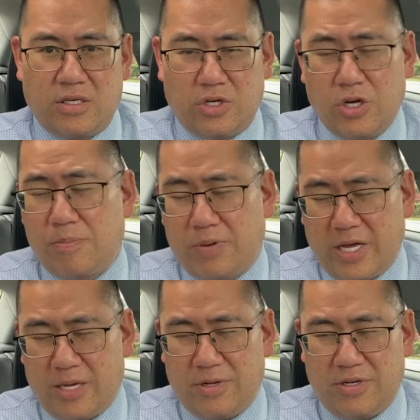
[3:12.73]
good
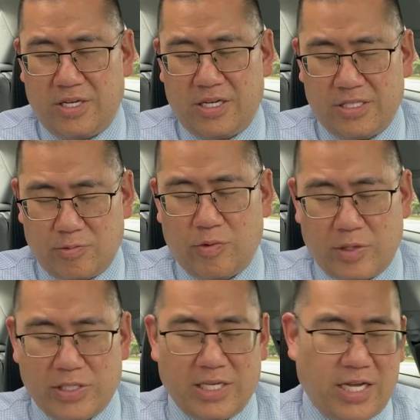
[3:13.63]
playing ability, because
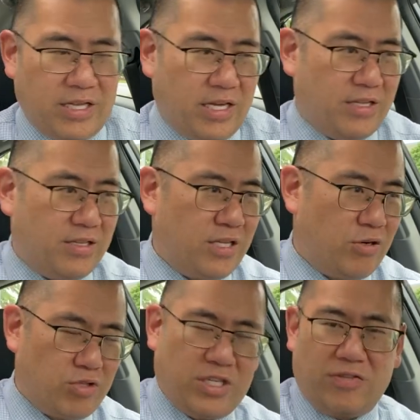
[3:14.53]
once again, they
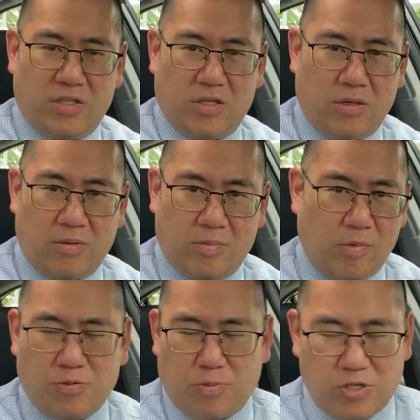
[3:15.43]
don't just give it to the
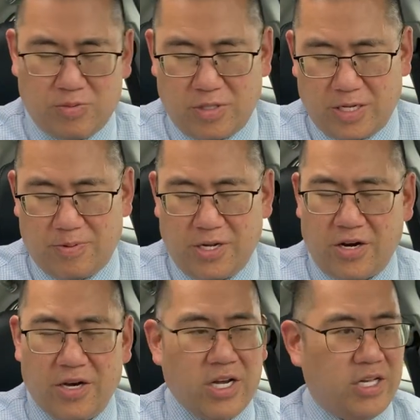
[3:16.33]
most sportsmanlike
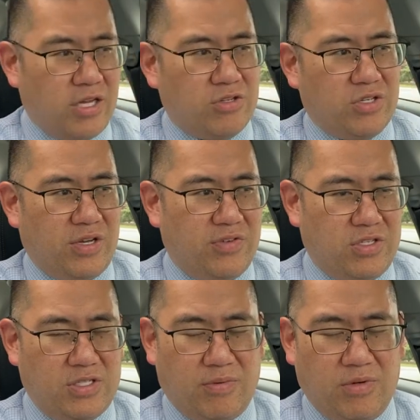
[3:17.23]
player, they also give it
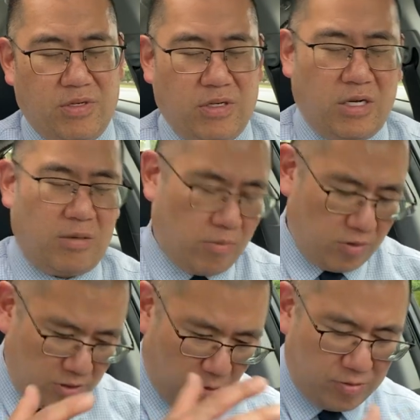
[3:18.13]
to someone,
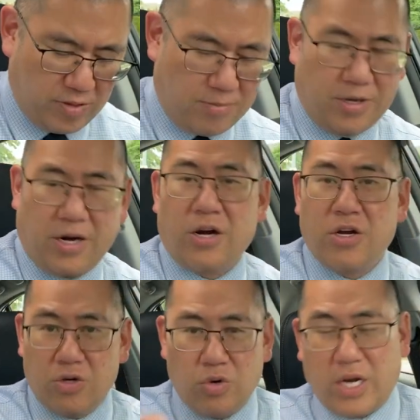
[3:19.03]
sportsmanlike player
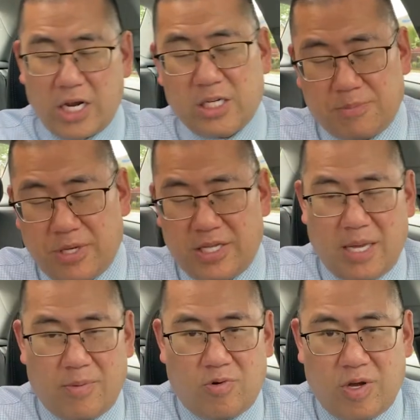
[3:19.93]
who can actually play the
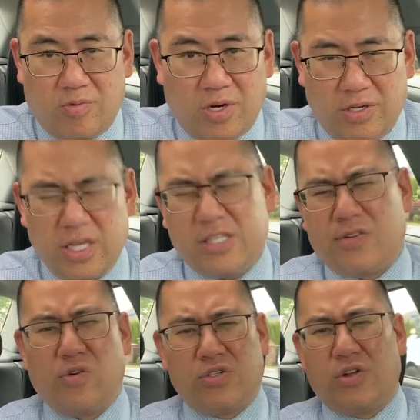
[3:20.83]
game quite well. And yes, of
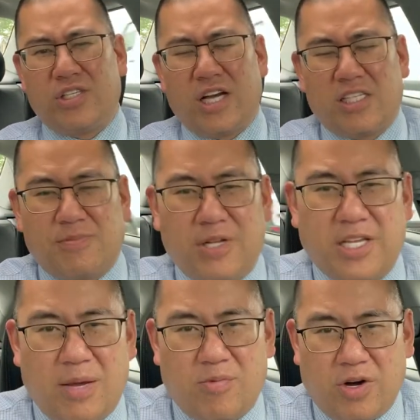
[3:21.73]
course, all these guys can play the
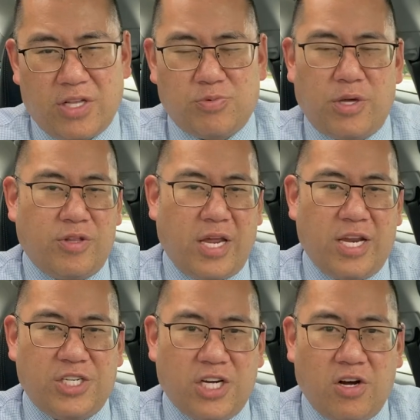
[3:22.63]
game well, that's why they're in the
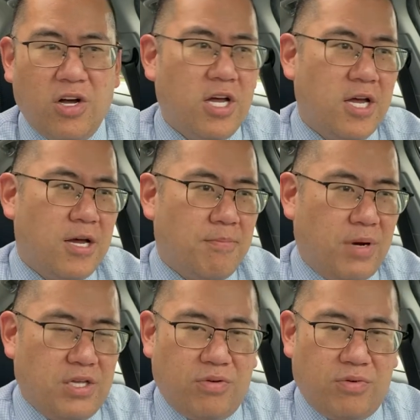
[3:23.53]
NHL,
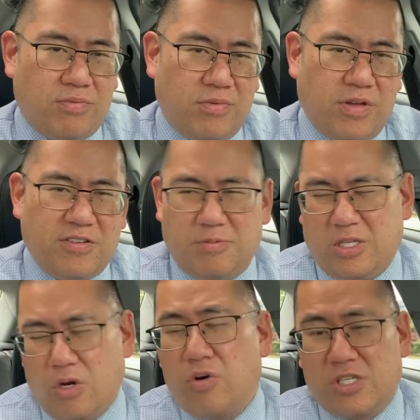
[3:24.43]
but you have to be
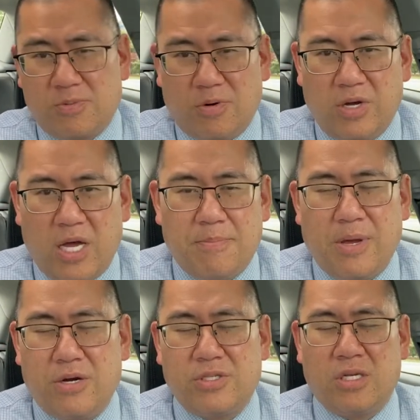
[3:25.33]
noticeable, and
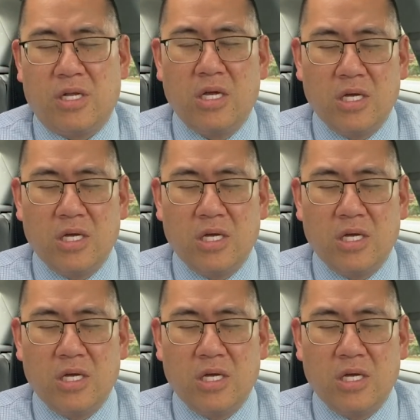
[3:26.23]
Pettersson